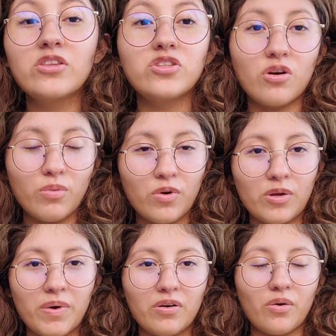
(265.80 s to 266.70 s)
Don't worry
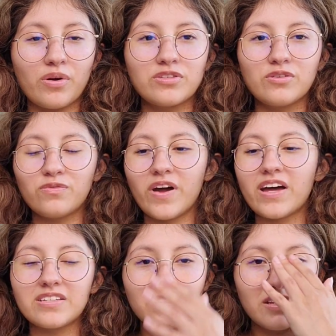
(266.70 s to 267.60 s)
about going too
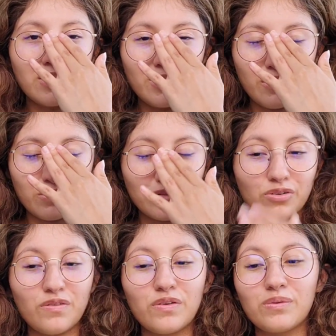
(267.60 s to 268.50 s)
fast. You go
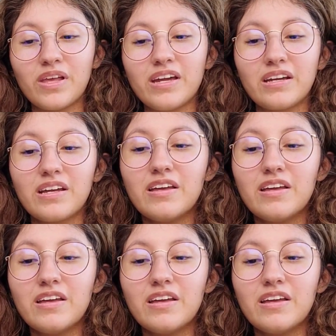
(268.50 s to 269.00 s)
slow if you would like.